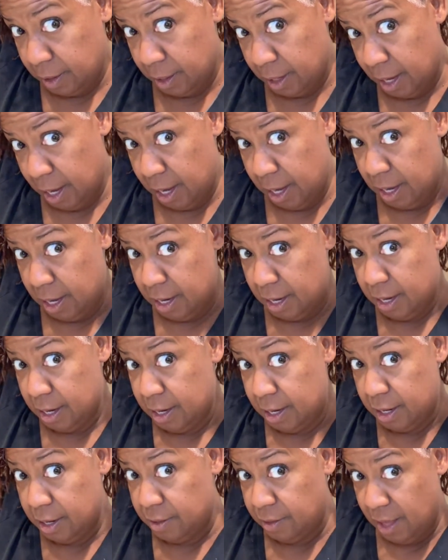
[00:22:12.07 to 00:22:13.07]

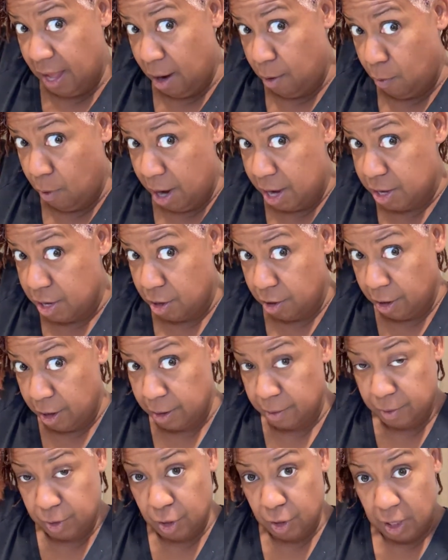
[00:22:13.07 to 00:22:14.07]
And that way
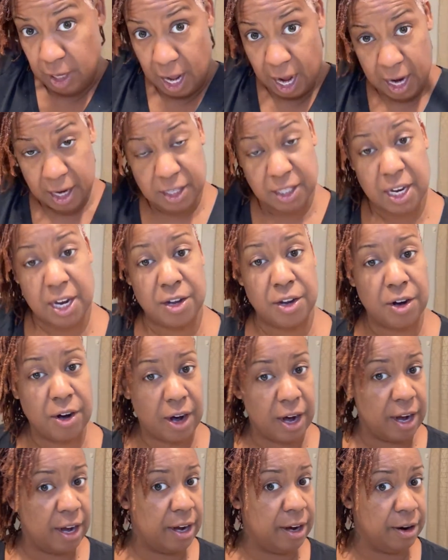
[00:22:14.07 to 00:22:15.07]
your locks in your
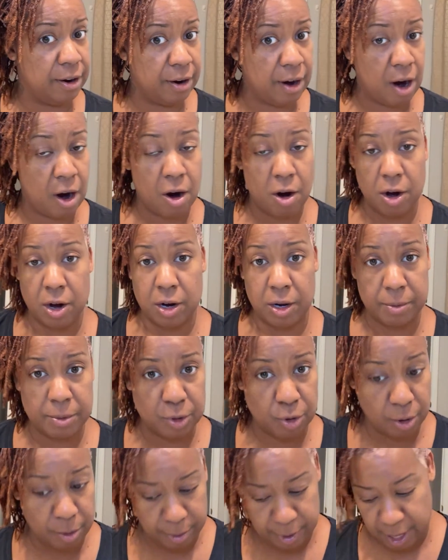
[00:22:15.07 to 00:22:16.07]
hair aren't
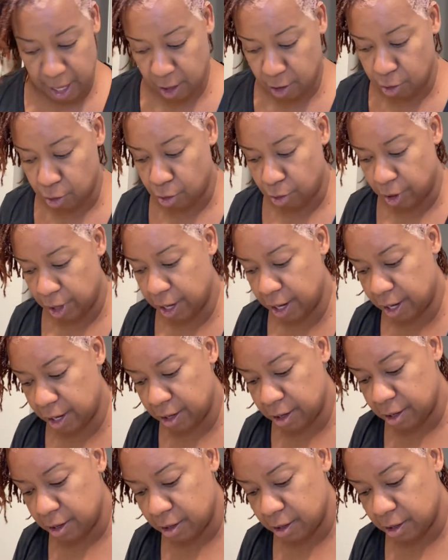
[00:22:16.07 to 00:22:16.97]
absorbing that chlorine.